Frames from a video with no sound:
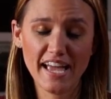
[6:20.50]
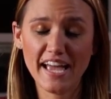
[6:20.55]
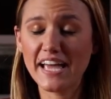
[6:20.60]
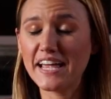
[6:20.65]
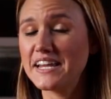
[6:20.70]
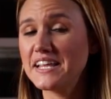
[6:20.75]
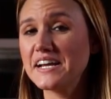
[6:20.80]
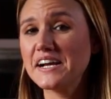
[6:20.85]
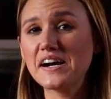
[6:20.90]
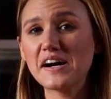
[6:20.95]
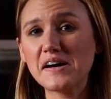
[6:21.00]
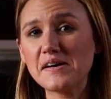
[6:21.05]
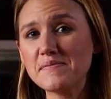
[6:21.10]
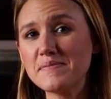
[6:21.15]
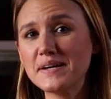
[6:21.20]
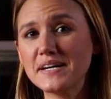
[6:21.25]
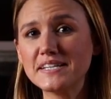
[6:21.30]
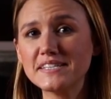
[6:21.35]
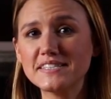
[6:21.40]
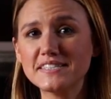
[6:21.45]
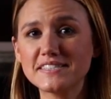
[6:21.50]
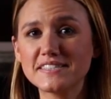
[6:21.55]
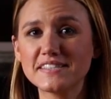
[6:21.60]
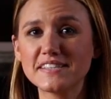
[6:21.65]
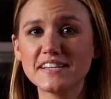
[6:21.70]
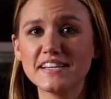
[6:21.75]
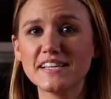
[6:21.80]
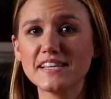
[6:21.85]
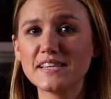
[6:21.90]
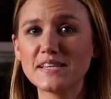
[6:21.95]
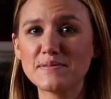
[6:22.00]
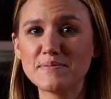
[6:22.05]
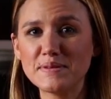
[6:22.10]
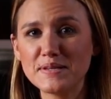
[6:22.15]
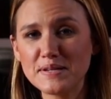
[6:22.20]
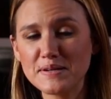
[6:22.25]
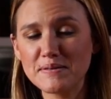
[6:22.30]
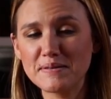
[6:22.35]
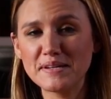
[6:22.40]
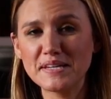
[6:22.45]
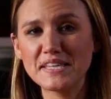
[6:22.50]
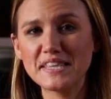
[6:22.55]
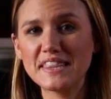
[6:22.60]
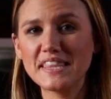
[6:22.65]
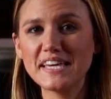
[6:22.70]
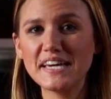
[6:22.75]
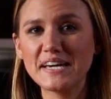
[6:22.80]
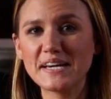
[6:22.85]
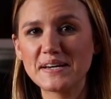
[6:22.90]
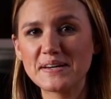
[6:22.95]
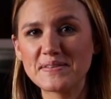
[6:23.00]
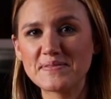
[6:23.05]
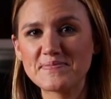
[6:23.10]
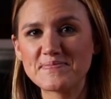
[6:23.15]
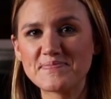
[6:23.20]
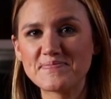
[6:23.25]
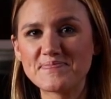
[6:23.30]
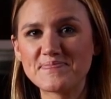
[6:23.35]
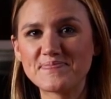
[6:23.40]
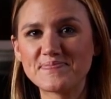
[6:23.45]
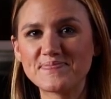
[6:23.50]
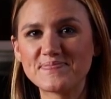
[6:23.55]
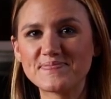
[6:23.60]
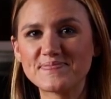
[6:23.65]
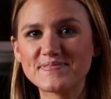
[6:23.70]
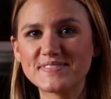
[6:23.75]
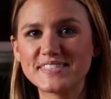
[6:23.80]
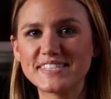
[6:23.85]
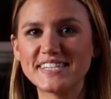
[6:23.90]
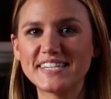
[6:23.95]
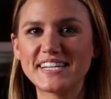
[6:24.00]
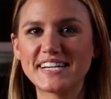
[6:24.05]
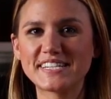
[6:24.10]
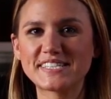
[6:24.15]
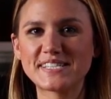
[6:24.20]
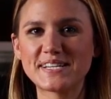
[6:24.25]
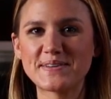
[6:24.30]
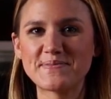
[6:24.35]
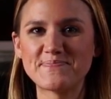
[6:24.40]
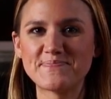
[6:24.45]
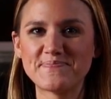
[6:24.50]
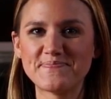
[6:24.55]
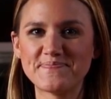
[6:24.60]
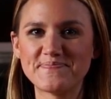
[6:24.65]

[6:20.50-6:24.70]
any comments, let me know what you think. See you next time.